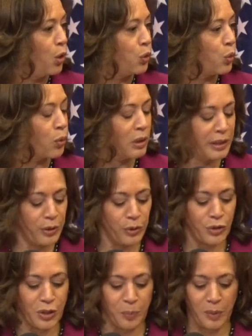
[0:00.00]
Your
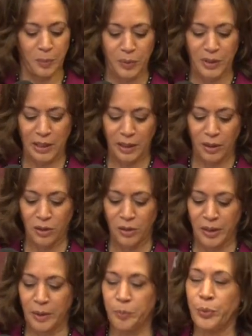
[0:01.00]
leadership in particular
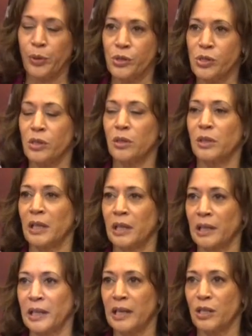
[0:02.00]
and personal
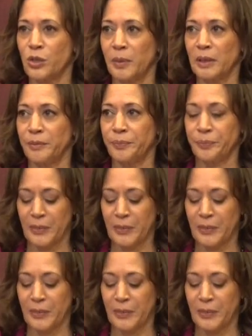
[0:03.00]
engagement